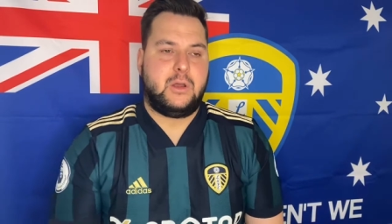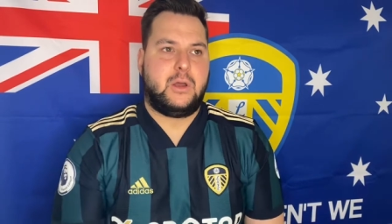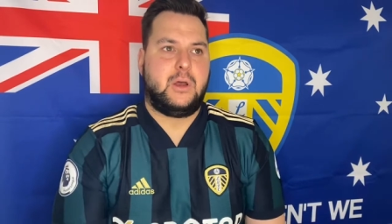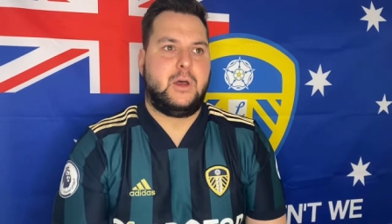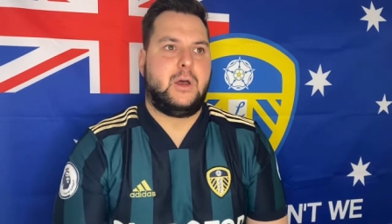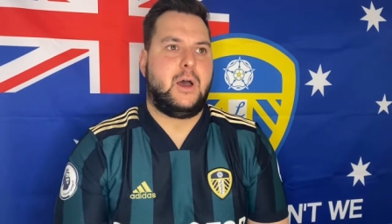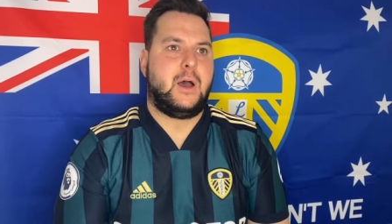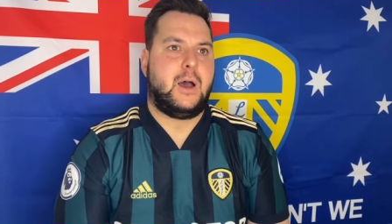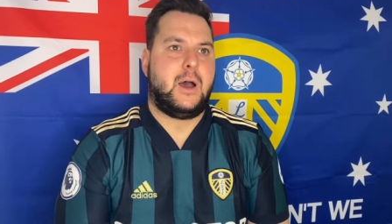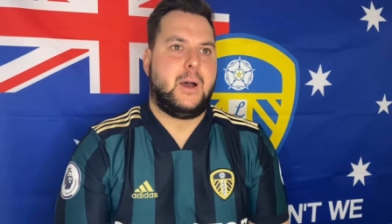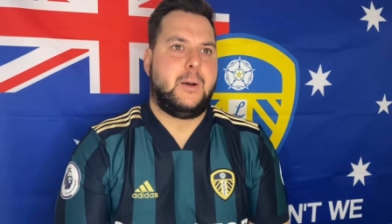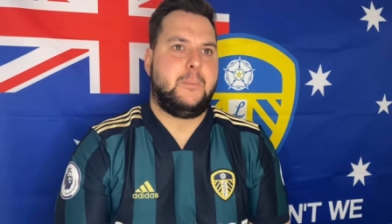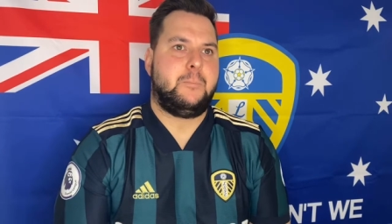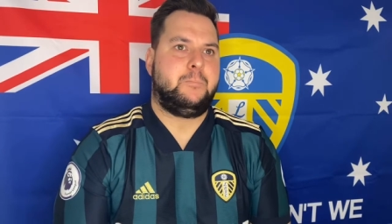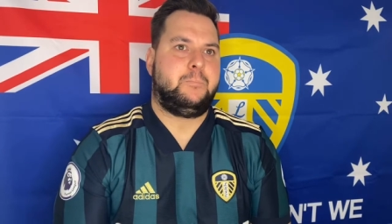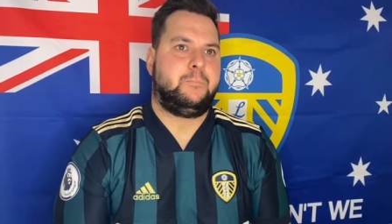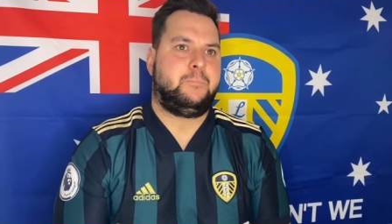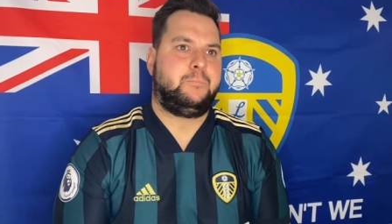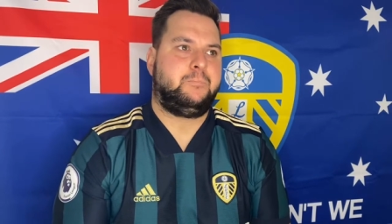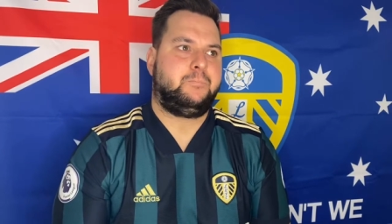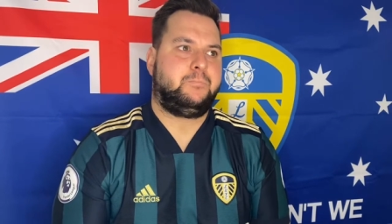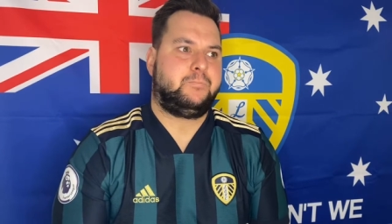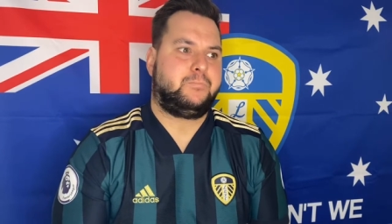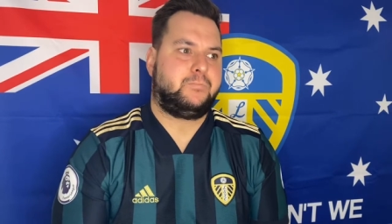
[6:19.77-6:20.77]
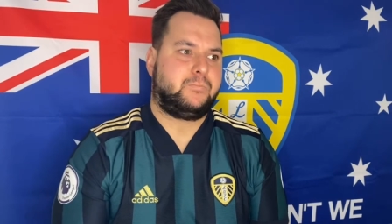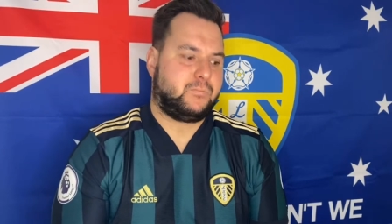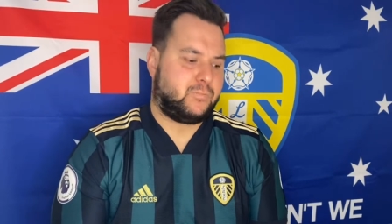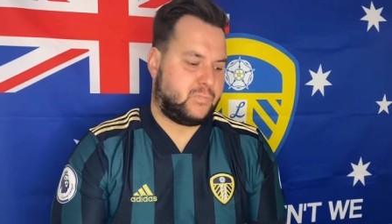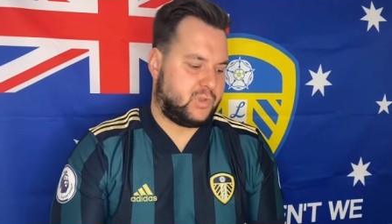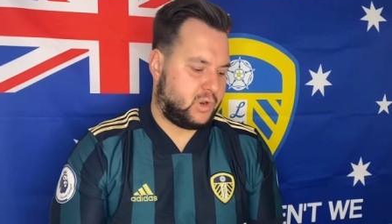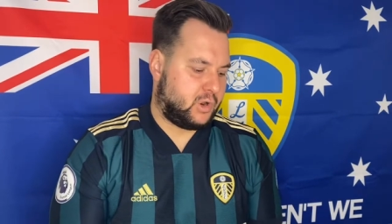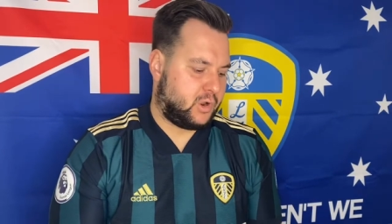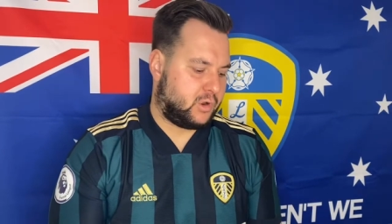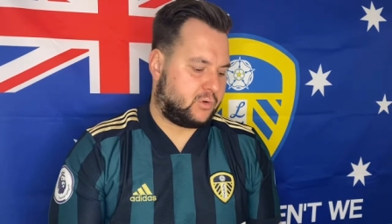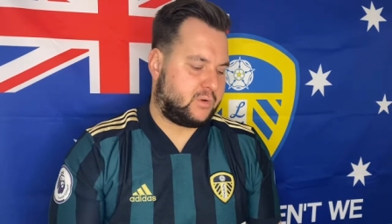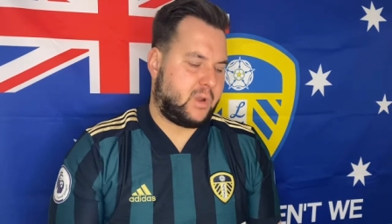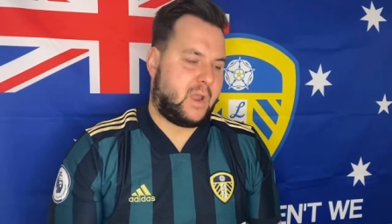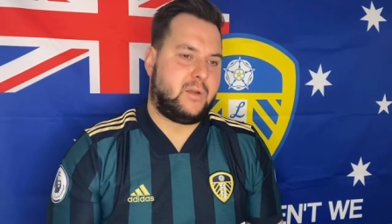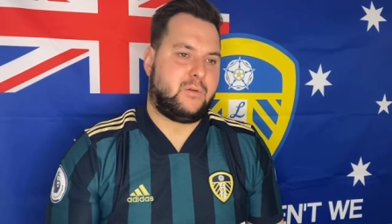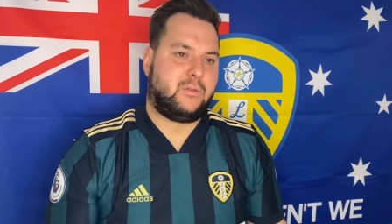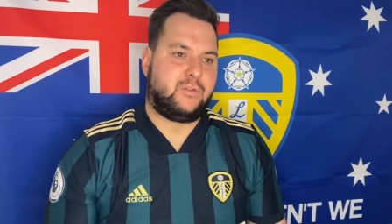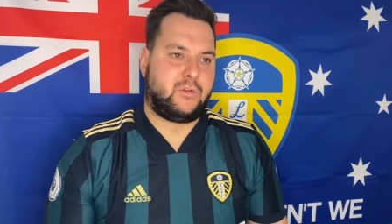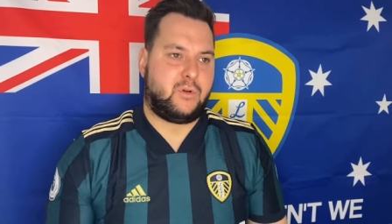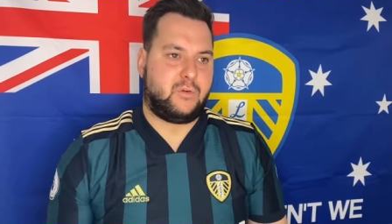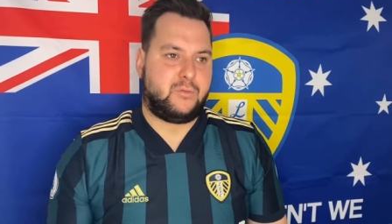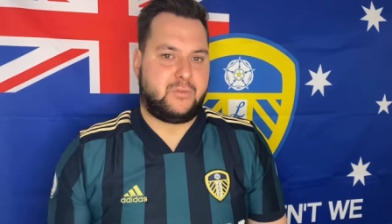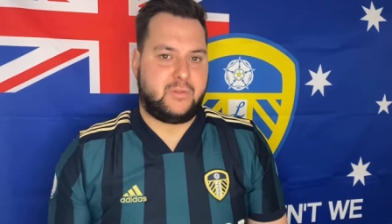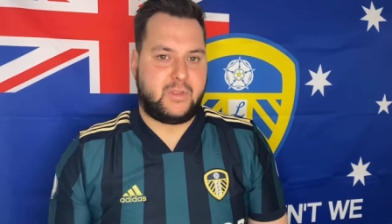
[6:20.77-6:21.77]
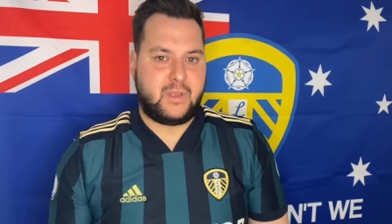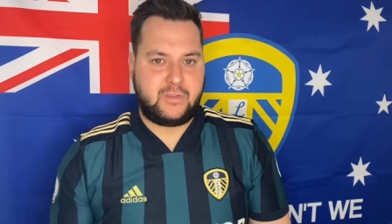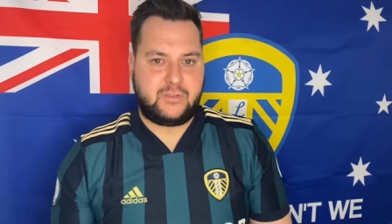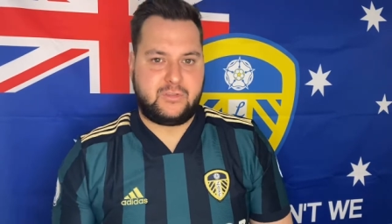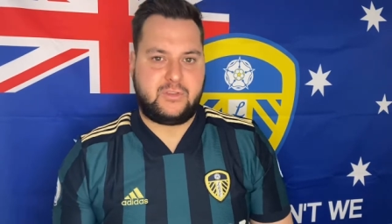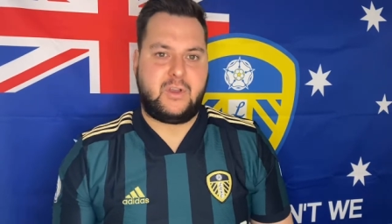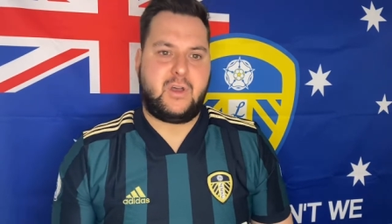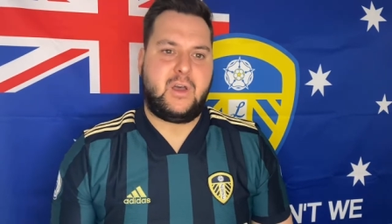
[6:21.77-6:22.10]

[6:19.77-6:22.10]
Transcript: Great result for Leicester.